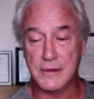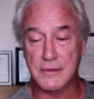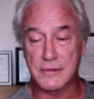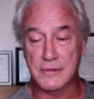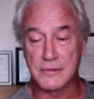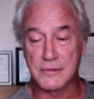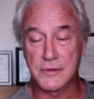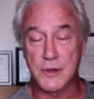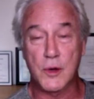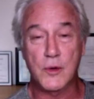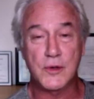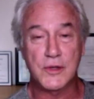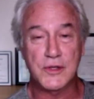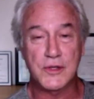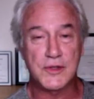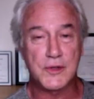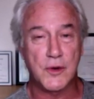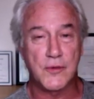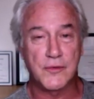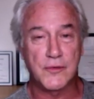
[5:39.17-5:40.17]

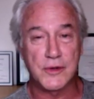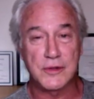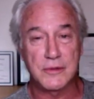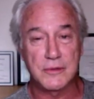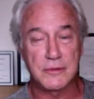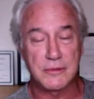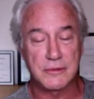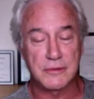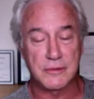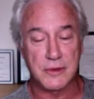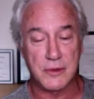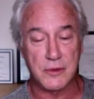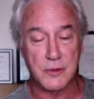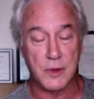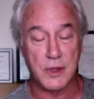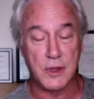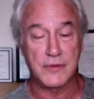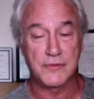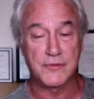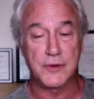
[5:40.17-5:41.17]
noticed over
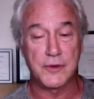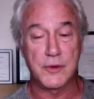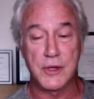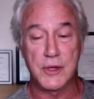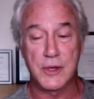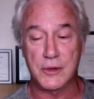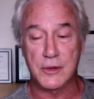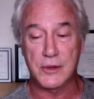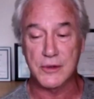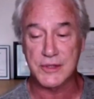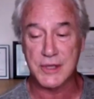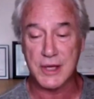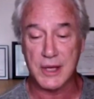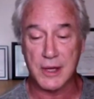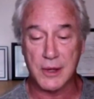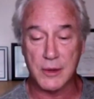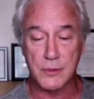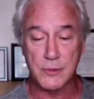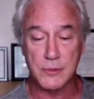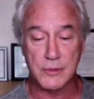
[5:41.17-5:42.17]
quite a few years
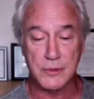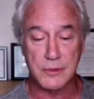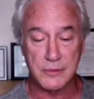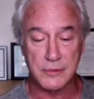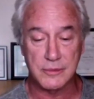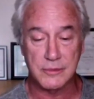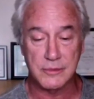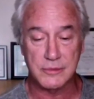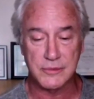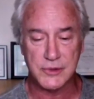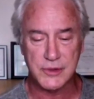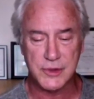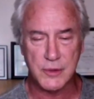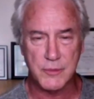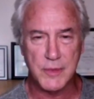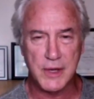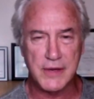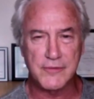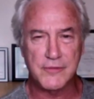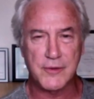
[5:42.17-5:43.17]
how so many
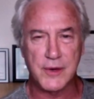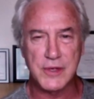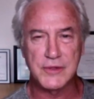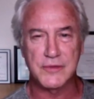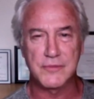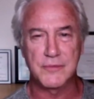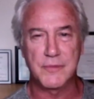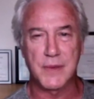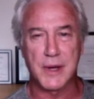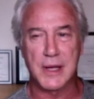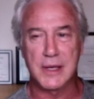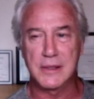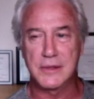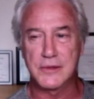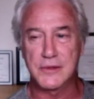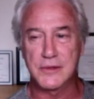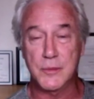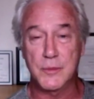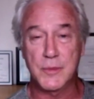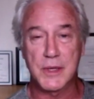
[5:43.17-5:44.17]
friends of mine
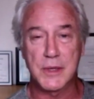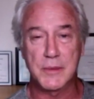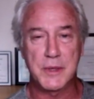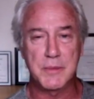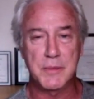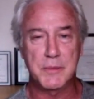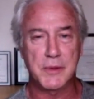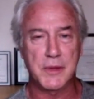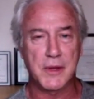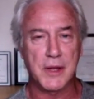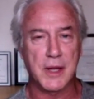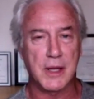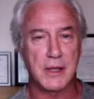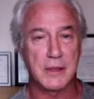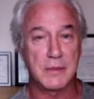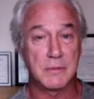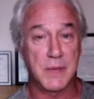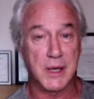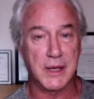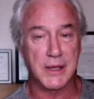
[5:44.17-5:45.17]
and so many people I
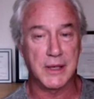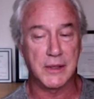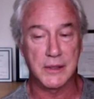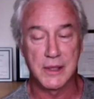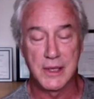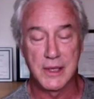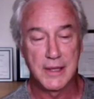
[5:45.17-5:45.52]
admired